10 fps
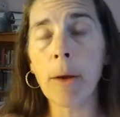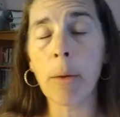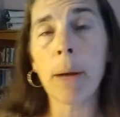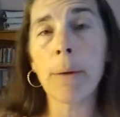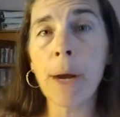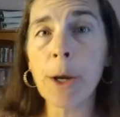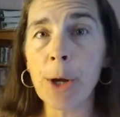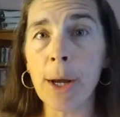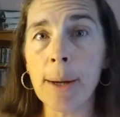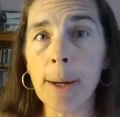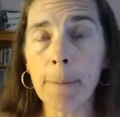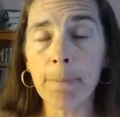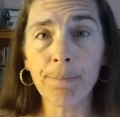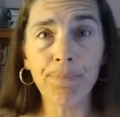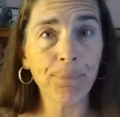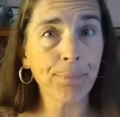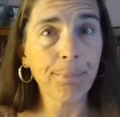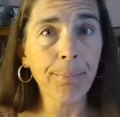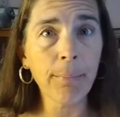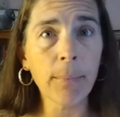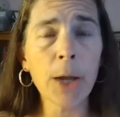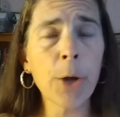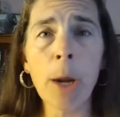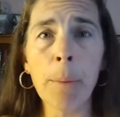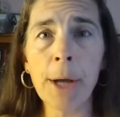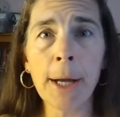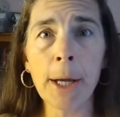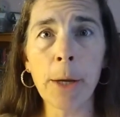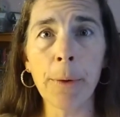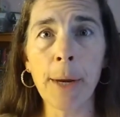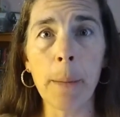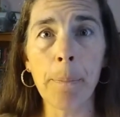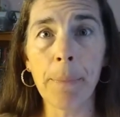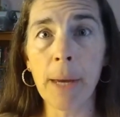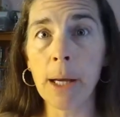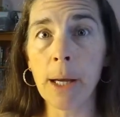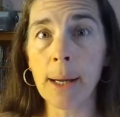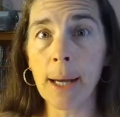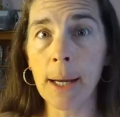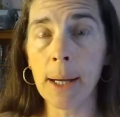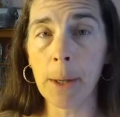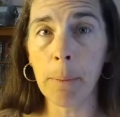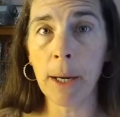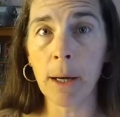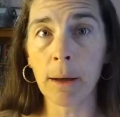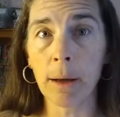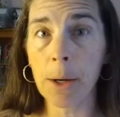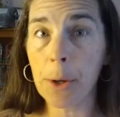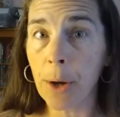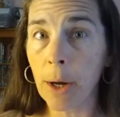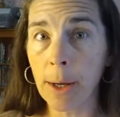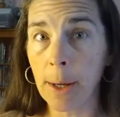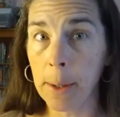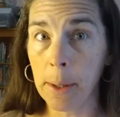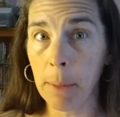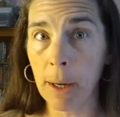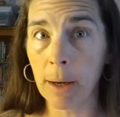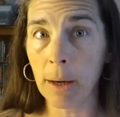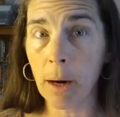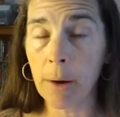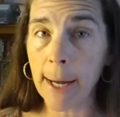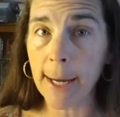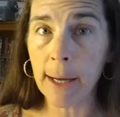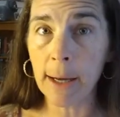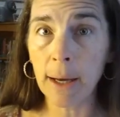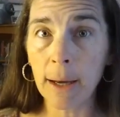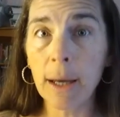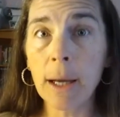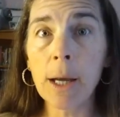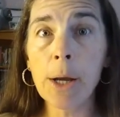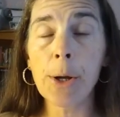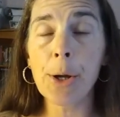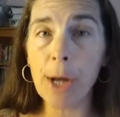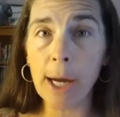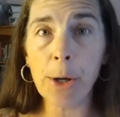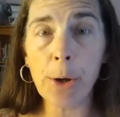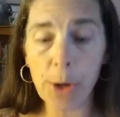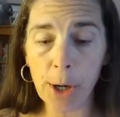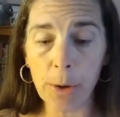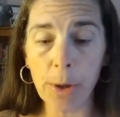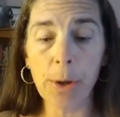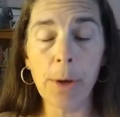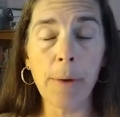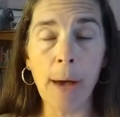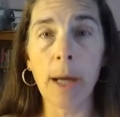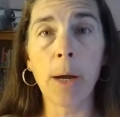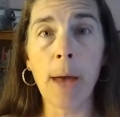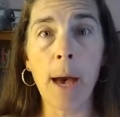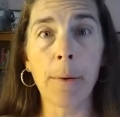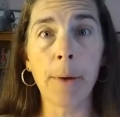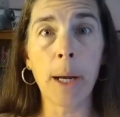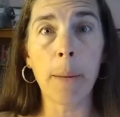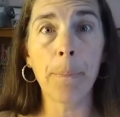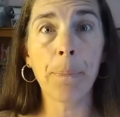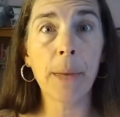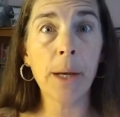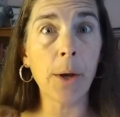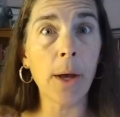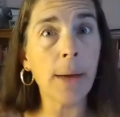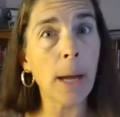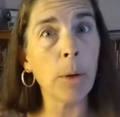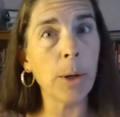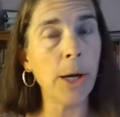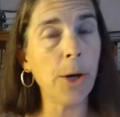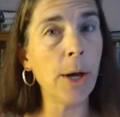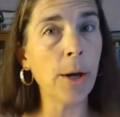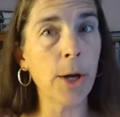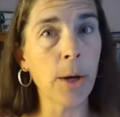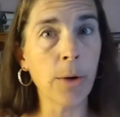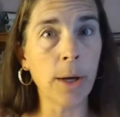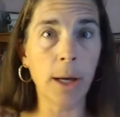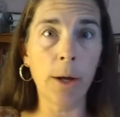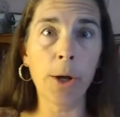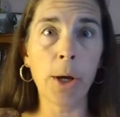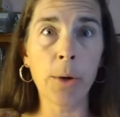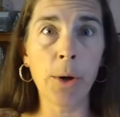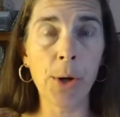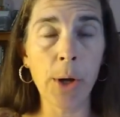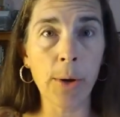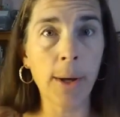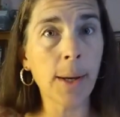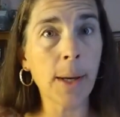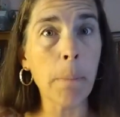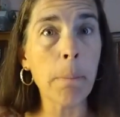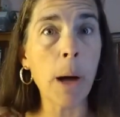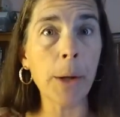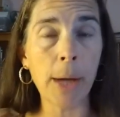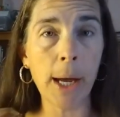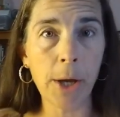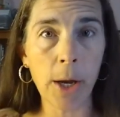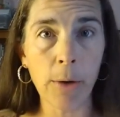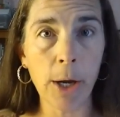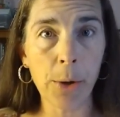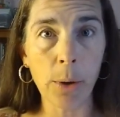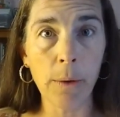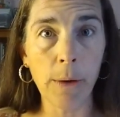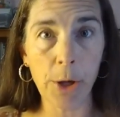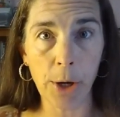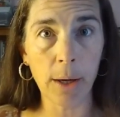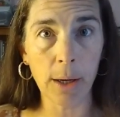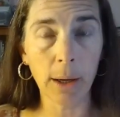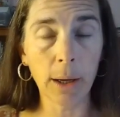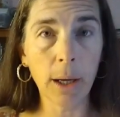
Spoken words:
government functions, you're not protecting your freedom, and it's going to disappear. It's starting to disappear already. Teach your children to value that freedom so that they will teach their children and their children's children. This is a multi-generational vision